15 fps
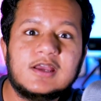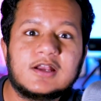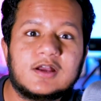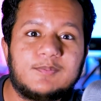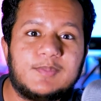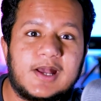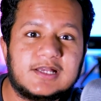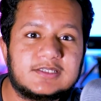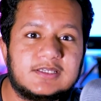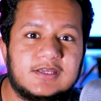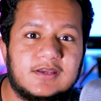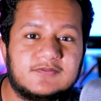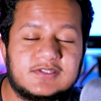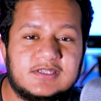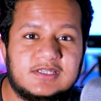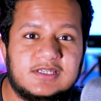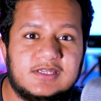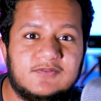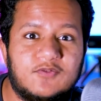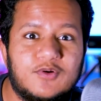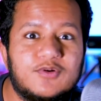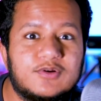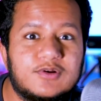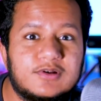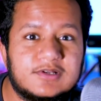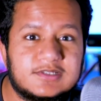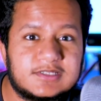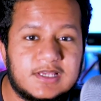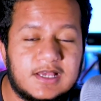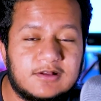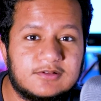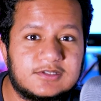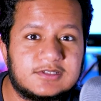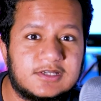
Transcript: capacity of CD4 cells,